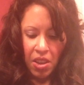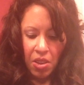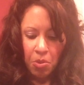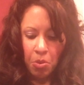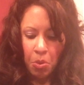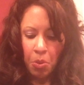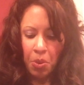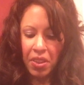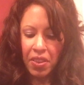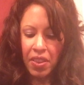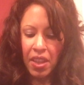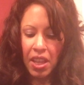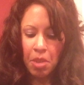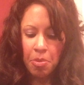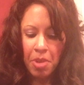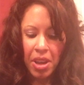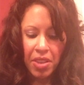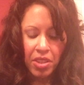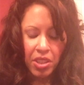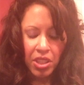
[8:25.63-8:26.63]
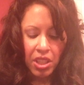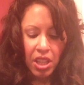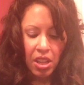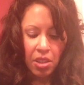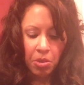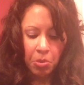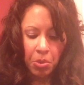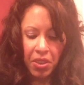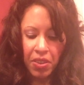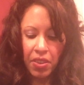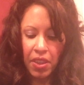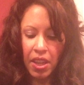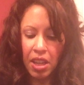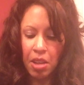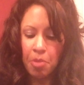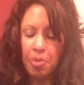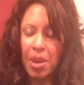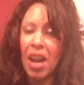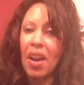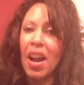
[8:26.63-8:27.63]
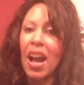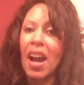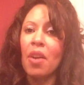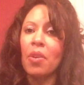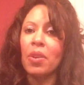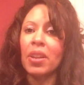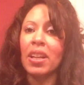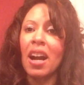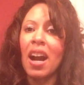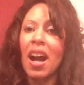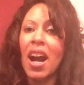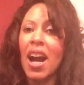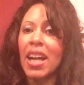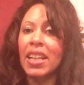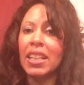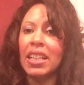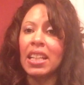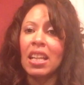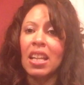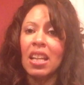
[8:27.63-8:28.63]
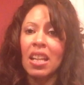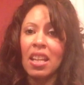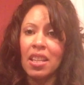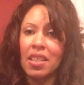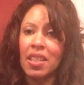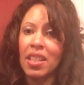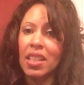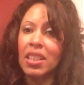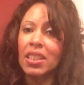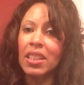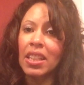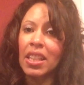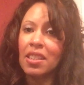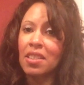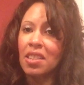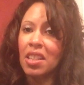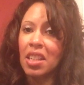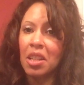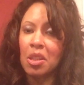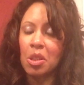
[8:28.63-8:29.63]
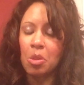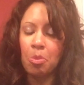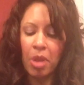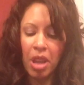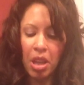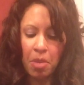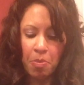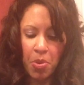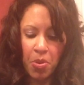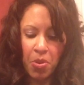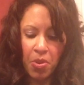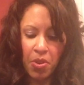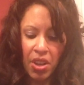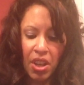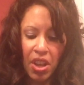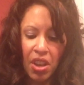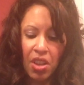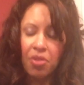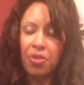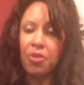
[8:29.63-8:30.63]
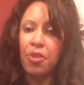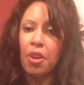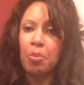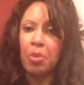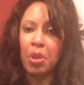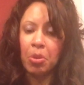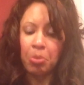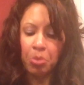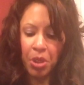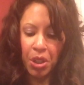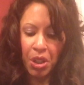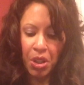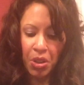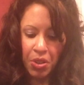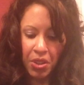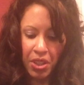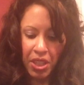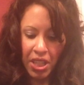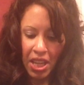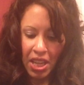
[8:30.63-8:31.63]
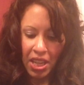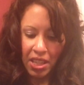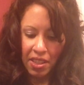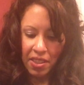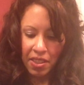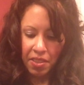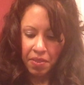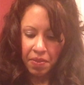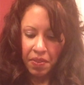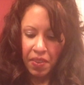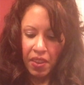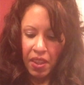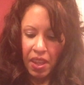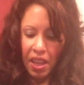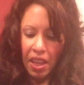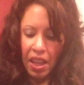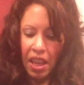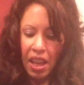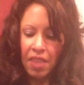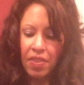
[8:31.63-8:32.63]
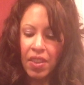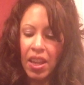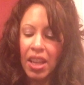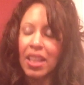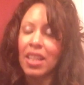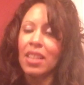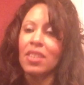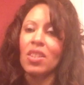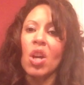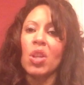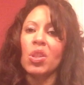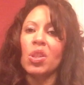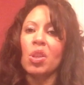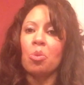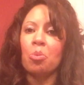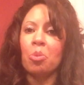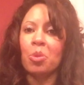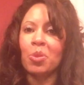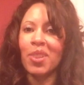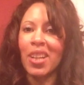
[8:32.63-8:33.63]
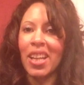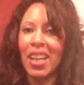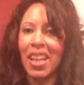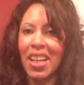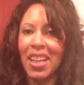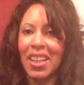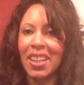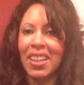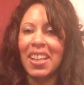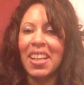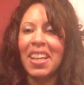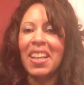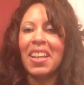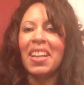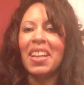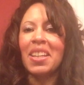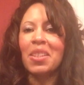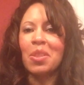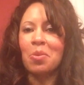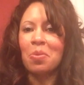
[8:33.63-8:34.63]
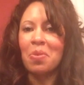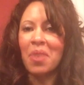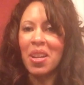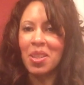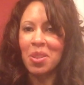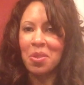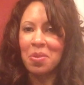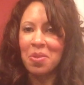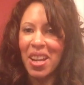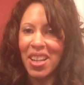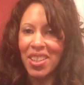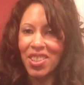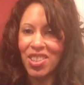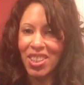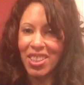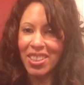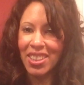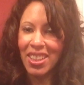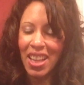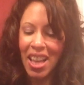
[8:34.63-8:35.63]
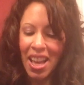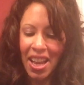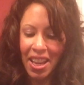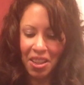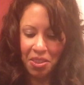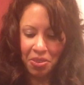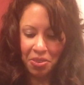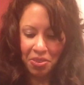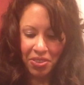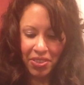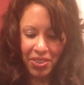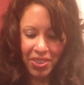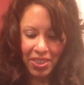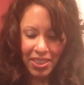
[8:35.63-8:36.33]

When we think about this color, we think about how God is cleansing his people from impurities and that he's also bringing his resurrection life